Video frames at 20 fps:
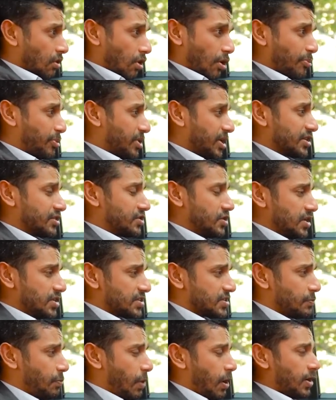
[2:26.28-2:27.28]
operate
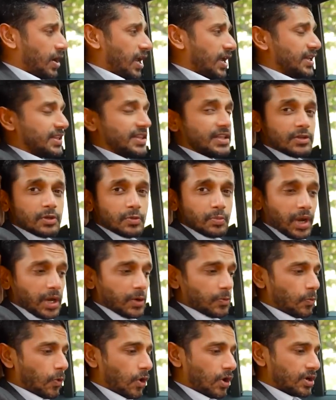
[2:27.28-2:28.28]
just about anything you might
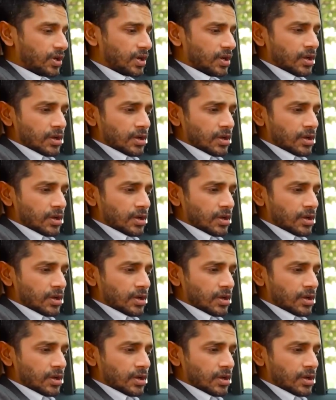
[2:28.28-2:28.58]
want,